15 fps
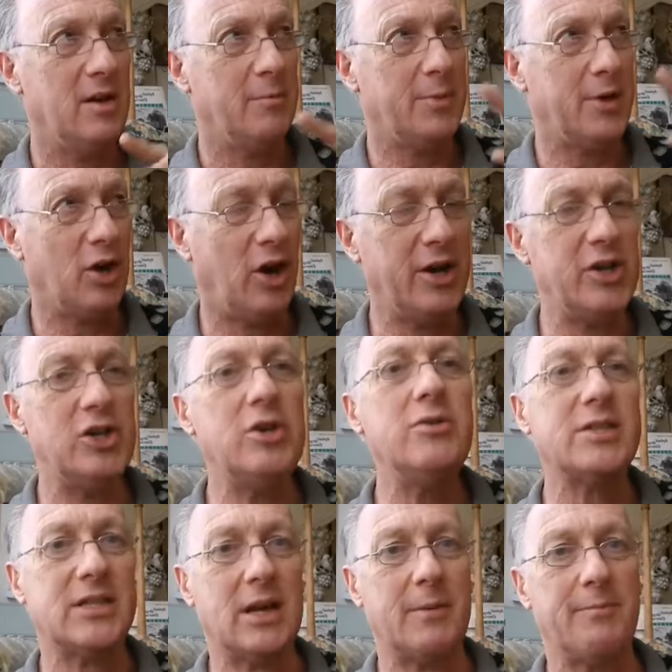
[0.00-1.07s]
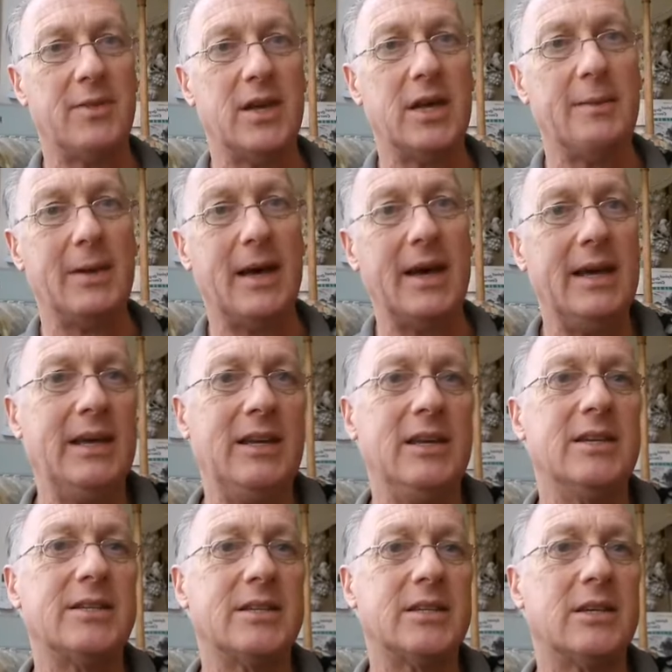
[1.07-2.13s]
But I knew something about 8
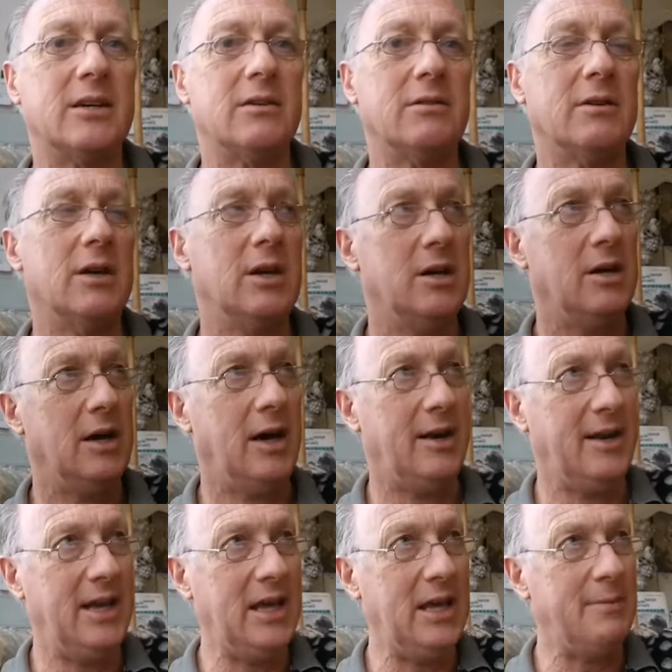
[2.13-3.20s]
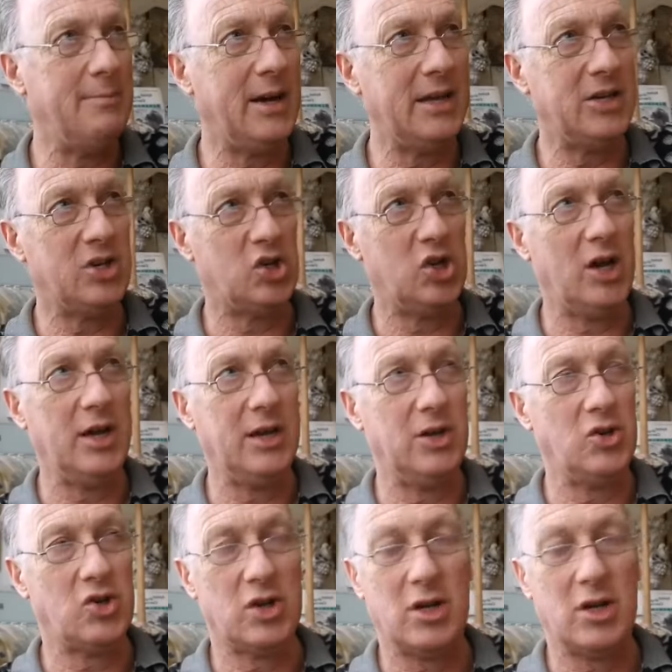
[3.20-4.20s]
years ago and he made a change.